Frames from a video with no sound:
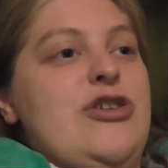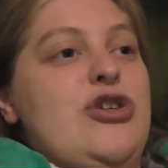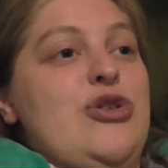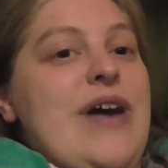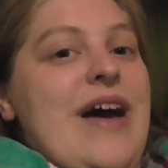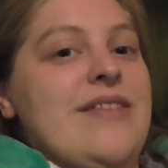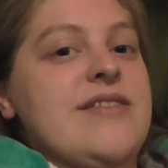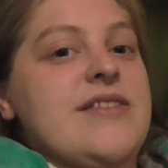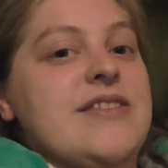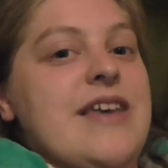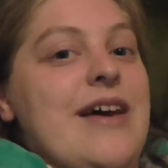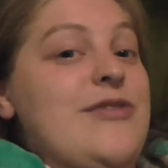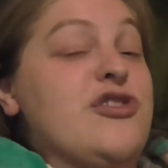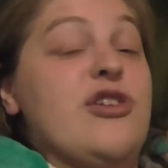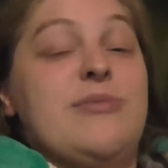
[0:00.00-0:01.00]
to dance.
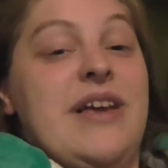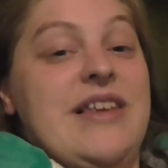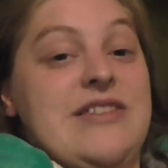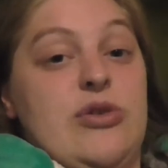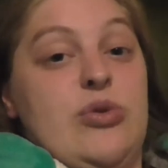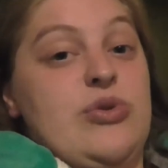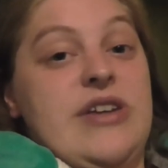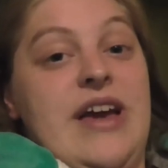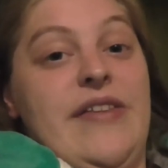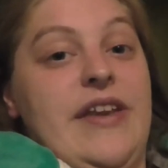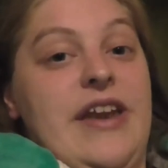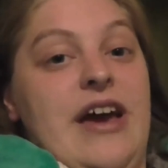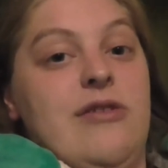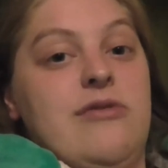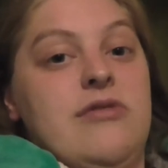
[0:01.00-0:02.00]
I've stopped dancing altogether
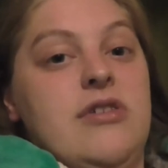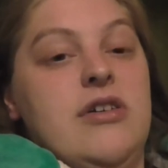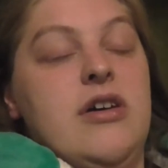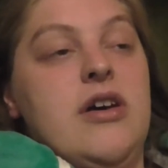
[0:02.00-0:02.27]
now.